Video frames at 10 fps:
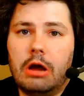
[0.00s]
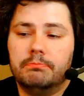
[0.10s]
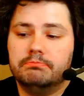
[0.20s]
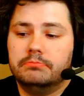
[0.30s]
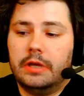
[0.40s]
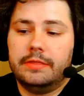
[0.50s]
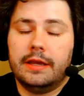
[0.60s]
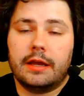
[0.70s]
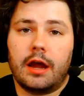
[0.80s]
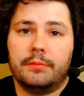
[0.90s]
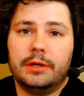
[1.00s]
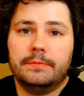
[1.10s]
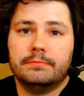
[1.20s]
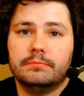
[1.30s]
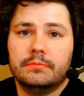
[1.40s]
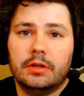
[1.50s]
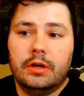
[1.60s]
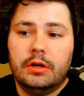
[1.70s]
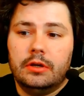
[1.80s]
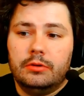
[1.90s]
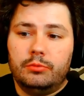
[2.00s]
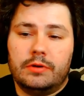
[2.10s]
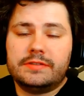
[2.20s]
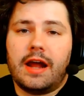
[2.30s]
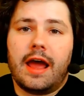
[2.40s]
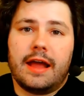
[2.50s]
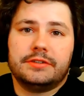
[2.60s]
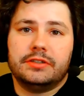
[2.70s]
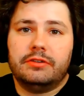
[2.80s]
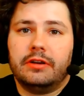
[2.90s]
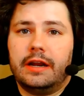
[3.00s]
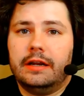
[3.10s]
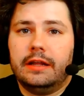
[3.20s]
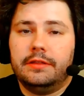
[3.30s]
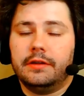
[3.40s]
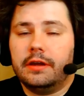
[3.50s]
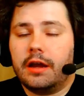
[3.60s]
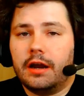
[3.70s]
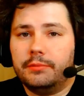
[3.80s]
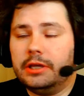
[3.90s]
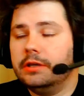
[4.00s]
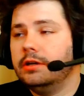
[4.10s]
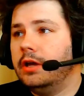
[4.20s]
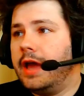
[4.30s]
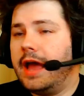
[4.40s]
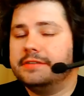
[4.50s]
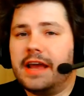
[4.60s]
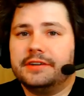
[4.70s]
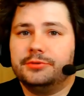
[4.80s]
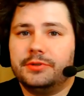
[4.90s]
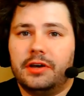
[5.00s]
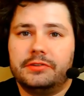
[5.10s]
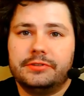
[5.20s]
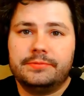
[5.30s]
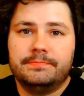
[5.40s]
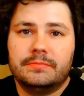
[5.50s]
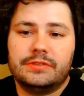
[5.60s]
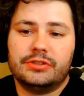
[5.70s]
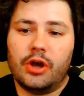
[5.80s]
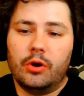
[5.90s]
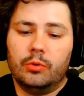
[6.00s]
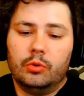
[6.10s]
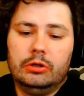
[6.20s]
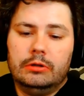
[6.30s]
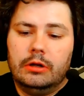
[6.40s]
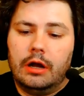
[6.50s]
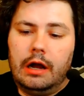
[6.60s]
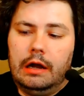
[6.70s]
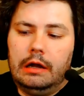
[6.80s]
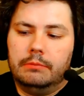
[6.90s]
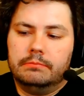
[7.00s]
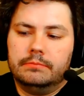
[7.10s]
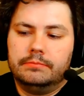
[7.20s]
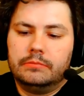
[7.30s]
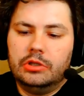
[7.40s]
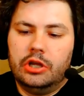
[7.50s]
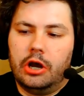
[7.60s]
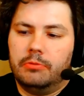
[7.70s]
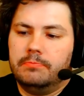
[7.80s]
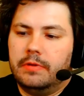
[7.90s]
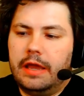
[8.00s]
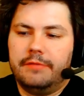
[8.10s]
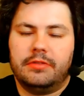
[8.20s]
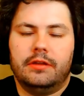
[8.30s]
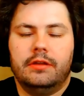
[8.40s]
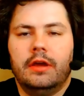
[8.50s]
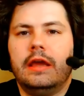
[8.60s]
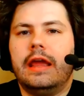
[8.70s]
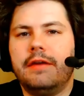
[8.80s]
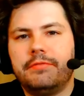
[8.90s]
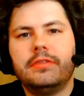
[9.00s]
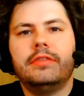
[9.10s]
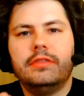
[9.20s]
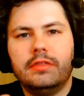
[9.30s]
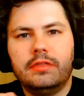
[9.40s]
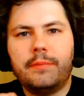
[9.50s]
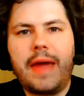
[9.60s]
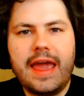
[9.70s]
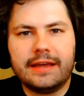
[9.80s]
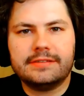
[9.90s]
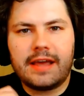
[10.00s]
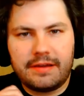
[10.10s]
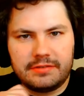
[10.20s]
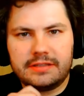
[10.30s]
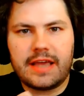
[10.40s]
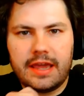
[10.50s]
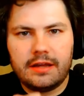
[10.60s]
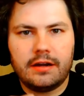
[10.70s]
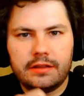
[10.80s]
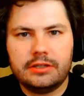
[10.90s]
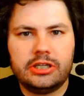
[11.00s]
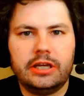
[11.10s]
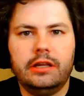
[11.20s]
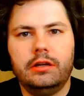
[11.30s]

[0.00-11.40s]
in the economy, was not actually created in the economy as actual dollars. So, um, you know, if the banks have to take it on the chin,